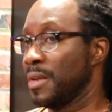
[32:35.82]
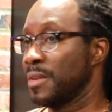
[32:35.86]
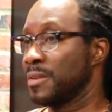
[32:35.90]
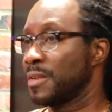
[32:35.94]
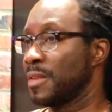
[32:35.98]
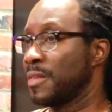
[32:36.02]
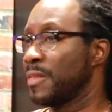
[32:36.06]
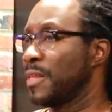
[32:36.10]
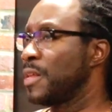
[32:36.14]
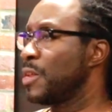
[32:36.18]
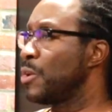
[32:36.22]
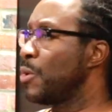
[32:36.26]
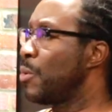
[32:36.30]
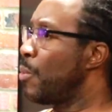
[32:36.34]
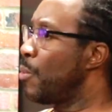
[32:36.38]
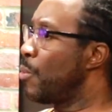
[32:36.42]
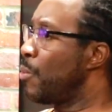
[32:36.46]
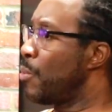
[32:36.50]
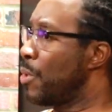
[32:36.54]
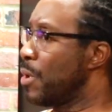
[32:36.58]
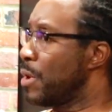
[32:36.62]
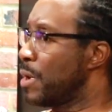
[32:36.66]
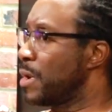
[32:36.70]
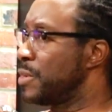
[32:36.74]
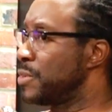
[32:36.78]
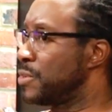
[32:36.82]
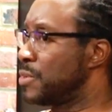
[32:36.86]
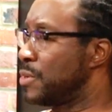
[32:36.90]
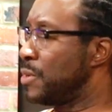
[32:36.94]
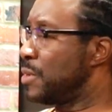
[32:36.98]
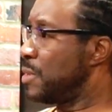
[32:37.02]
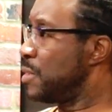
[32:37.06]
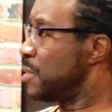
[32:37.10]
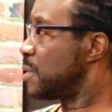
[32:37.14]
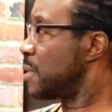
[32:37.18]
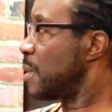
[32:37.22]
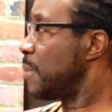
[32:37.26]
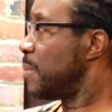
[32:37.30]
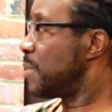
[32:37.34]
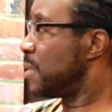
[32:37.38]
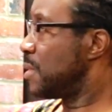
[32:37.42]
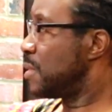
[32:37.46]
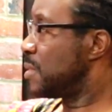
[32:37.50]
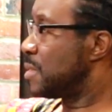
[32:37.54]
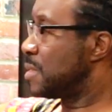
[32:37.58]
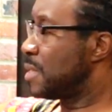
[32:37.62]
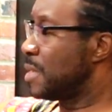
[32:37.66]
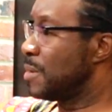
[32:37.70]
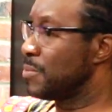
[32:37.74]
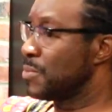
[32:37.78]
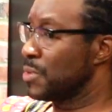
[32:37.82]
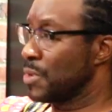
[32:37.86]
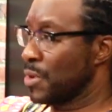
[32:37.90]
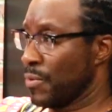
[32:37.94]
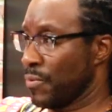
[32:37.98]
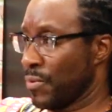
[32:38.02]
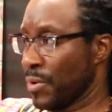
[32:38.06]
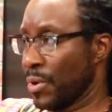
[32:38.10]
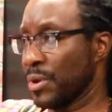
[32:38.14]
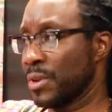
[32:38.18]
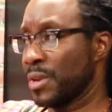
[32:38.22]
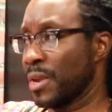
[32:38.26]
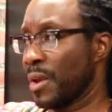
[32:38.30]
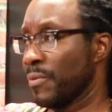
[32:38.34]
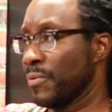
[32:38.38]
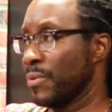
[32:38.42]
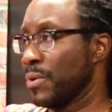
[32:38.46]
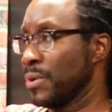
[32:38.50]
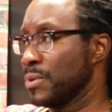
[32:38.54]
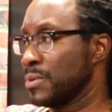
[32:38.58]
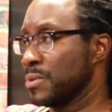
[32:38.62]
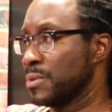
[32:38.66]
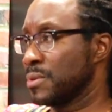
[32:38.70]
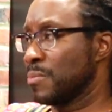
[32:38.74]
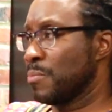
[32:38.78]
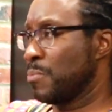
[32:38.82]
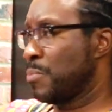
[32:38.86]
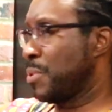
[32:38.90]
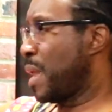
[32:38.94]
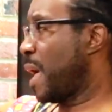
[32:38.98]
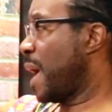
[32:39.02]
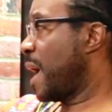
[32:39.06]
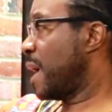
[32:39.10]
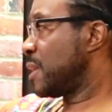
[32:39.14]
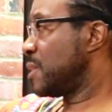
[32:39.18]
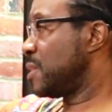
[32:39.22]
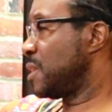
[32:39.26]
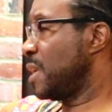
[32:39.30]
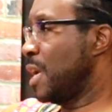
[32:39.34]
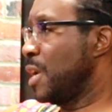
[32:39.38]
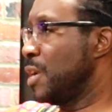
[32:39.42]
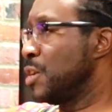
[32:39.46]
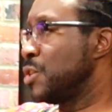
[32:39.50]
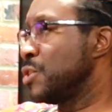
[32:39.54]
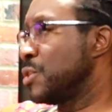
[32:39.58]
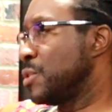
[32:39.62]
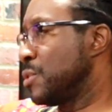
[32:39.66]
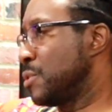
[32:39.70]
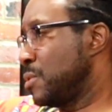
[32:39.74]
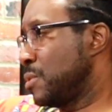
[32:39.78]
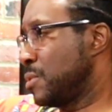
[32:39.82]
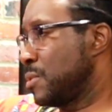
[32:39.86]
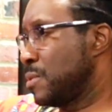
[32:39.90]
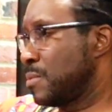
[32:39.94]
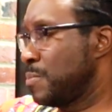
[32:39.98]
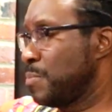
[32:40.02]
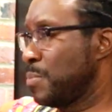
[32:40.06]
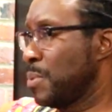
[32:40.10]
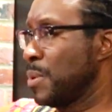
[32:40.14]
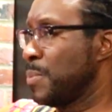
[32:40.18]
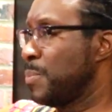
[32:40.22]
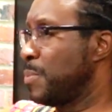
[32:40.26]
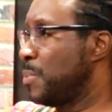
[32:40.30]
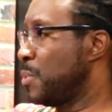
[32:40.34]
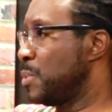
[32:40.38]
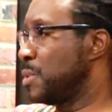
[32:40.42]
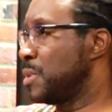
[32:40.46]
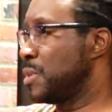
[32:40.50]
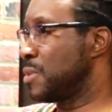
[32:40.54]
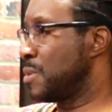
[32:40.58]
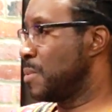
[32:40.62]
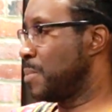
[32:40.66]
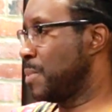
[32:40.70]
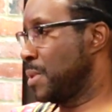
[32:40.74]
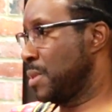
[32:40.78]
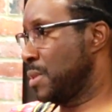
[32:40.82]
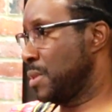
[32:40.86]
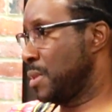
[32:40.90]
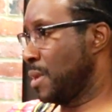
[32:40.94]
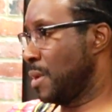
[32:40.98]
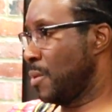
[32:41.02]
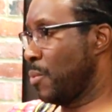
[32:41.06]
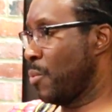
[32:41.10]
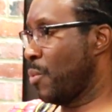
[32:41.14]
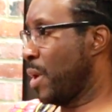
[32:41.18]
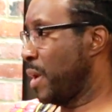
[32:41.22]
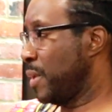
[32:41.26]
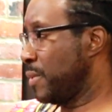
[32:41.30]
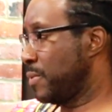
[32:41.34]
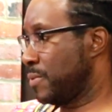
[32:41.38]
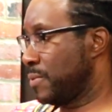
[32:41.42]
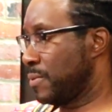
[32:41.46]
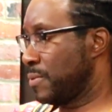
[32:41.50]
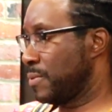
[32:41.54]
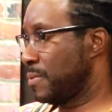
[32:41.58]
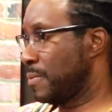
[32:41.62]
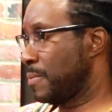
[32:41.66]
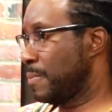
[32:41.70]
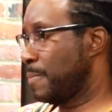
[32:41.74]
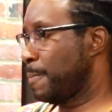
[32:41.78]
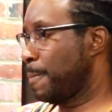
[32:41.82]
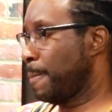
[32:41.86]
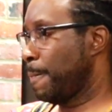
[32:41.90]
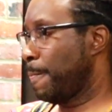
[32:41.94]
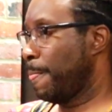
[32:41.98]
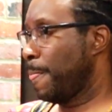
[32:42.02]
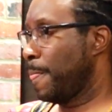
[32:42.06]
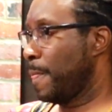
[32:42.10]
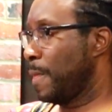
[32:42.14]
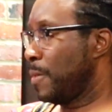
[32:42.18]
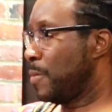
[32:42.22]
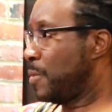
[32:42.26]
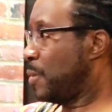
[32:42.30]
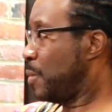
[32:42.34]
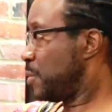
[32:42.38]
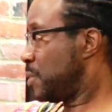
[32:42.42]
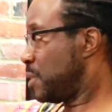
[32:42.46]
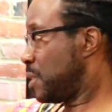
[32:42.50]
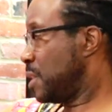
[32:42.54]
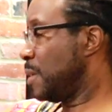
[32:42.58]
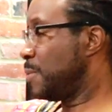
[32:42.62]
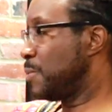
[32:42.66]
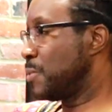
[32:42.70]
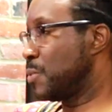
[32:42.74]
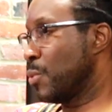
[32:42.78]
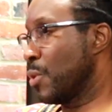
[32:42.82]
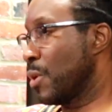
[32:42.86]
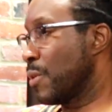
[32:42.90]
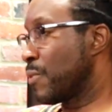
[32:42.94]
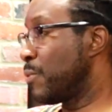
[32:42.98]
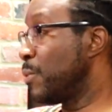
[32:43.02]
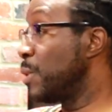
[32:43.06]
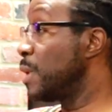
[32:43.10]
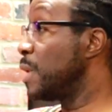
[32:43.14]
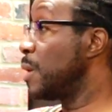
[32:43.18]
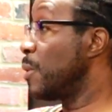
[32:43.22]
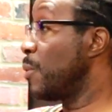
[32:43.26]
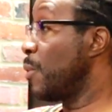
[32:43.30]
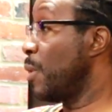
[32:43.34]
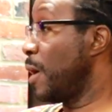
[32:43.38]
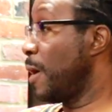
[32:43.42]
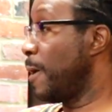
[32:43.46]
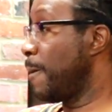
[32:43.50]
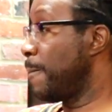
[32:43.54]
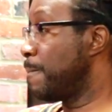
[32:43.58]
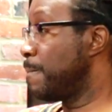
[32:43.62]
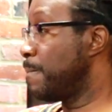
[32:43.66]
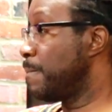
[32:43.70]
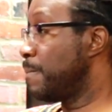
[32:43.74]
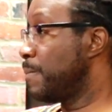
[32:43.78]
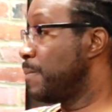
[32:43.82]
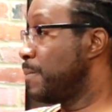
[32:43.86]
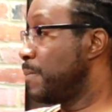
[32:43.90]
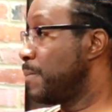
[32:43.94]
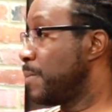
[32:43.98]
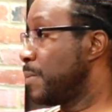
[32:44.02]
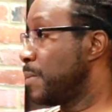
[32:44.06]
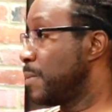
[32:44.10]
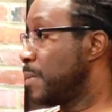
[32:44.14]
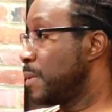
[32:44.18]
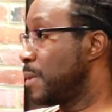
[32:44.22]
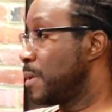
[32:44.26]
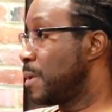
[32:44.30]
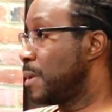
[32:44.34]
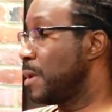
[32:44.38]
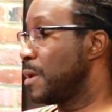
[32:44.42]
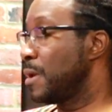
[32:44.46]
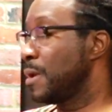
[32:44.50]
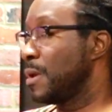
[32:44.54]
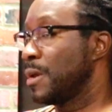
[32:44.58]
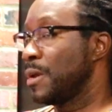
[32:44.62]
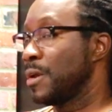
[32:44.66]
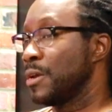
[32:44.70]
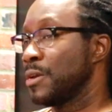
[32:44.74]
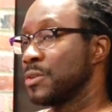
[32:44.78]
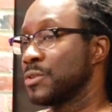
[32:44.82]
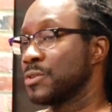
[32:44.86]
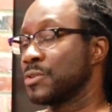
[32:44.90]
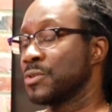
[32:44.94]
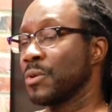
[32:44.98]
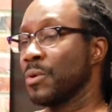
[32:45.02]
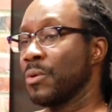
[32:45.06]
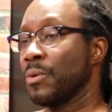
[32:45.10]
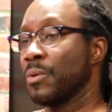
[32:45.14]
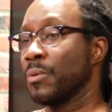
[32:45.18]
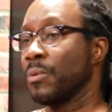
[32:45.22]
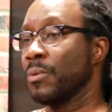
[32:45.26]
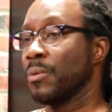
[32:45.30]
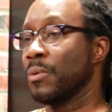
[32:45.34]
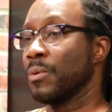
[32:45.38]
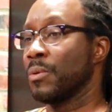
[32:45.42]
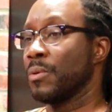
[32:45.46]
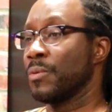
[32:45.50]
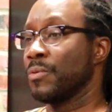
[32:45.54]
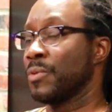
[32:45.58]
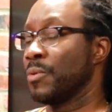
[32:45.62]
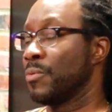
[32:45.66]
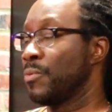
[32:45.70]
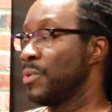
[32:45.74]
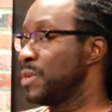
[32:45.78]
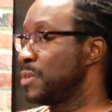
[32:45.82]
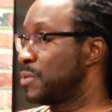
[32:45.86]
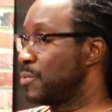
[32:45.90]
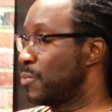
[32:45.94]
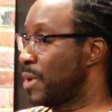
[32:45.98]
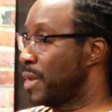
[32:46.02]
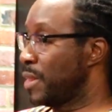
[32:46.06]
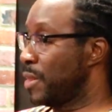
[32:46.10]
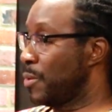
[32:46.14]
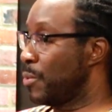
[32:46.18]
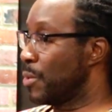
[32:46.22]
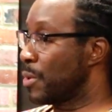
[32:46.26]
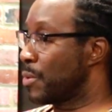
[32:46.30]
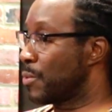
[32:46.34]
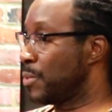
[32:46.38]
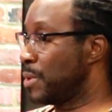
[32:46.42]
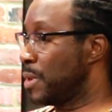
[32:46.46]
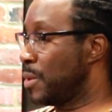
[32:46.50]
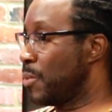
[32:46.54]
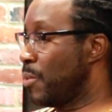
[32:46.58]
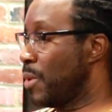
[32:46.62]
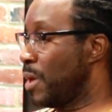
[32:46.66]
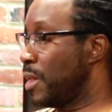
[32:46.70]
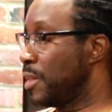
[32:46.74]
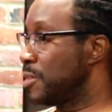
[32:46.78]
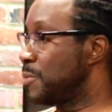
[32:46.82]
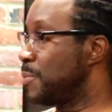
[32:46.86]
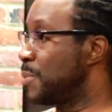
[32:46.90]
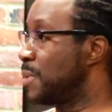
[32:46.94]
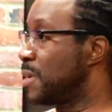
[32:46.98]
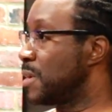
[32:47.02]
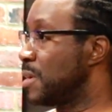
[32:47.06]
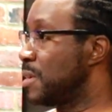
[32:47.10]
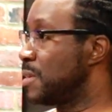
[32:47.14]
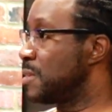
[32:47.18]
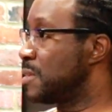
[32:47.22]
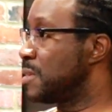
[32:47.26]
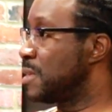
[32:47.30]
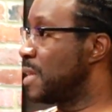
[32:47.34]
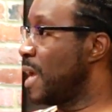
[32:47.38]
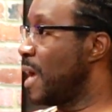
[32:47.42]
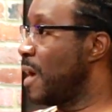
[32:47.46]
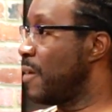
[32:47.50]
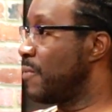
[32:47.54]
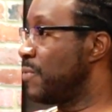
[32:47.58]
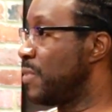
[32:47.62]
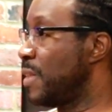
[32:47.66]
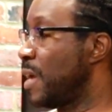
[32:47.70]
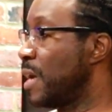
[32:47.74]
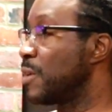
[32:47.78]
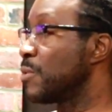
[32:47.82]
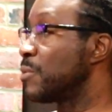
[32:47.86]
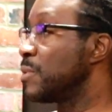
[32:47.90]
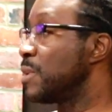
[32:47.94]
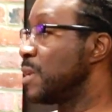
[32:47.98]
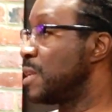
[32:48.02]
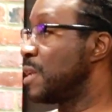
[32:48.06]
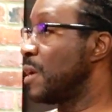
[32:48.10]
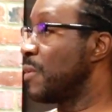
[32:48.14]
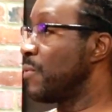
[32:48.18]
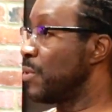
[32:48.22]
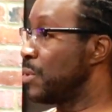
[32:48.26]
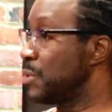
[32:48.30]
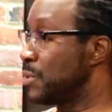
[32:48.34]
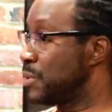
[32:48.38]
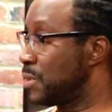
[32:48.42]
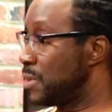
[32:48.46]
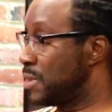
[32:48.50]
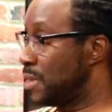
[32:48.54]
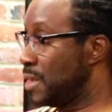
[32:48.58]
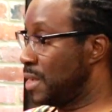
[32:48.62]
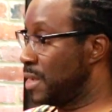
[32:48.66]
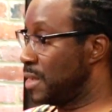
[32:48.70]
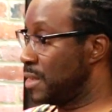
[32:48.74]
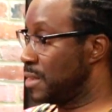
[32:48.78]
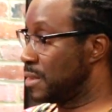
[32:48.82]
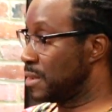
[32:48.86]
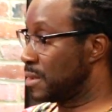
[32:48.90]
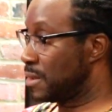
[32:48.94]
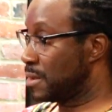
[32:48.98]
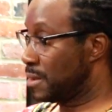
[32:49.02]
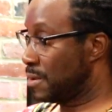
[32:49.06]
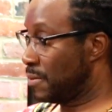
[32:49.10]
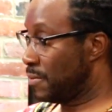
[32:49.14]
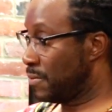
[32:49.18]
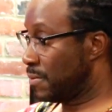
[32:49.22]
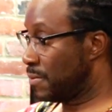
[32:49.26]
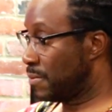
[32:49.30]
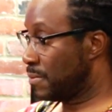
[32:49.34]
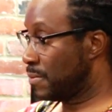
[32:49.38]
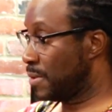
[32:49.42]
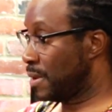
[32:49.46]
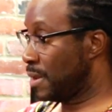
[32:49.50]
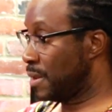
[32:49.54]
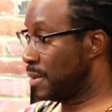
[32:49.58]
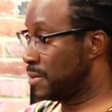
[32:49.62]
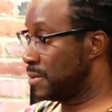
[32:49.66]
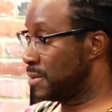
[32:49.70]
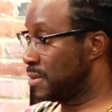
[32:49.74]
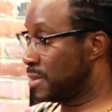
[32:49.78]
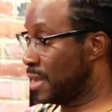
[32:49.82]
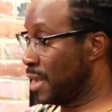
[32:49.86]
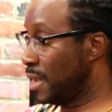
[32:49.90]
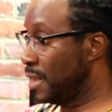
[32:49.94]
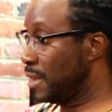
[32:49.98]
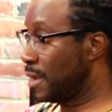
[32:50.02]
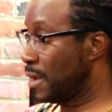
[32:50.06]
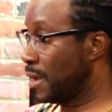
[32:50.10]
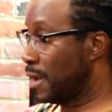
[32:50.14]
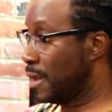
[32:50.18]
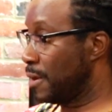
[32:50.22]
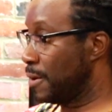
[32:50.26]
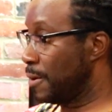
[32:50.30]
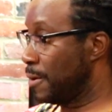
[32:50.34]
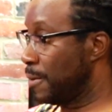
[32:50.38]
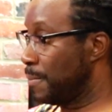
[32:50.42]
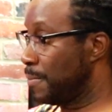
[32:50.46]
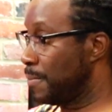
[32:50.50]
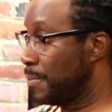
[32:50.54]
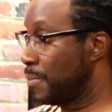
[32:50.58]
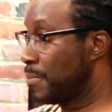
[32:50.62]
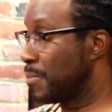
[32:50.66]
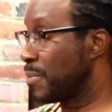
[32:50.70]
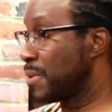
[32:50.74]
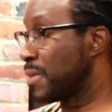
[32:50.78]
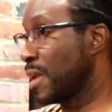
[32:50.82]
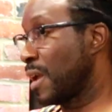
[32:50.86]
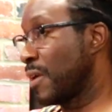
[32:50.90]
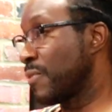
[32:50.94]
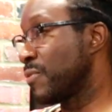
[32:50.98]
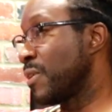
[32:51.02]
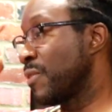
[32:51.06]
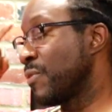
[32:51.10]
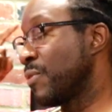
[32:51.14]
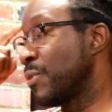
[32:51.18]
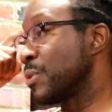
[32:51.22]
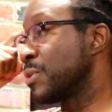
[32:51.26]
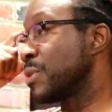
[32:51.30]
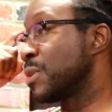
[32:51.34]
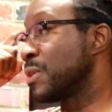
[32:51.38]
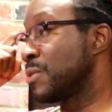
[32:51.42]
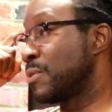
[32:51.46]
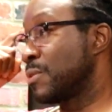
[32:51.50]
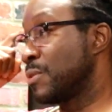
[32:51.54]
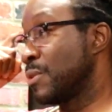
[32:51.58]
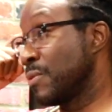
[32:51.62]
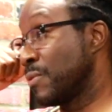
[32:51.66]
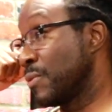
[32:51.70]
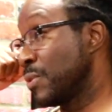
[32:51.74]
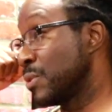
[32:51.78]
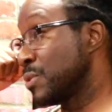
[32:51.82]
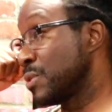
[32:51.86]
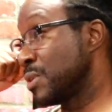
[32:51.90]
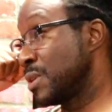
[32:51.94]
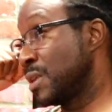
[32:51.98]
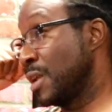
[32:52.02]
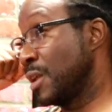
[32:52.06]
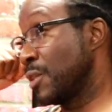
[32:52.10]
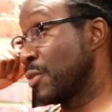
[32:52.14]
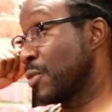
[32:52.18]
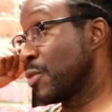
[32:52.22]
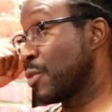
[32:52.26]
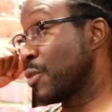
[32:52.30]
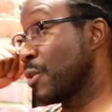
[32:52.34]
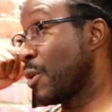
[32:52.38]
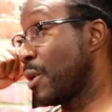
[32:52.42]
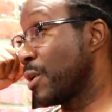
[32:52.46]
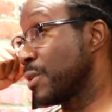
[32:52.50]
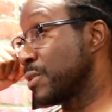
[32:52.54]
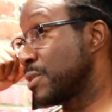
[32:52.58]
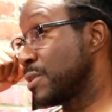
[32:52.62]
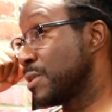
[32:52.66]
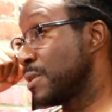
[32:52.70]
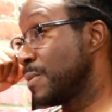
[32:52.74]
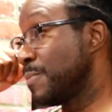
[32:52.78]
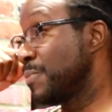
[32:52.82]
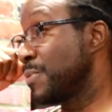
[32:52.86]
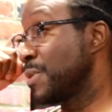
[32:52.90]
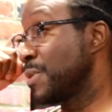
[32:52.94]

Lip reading: is that they don't work as good as some of these teams that are very diverse. Blacks, Asians, people with disability, whites. Those teams work really well. Okay. So the reason why they work really well is because they have not only diversity in skin color, but they have diversity in thought,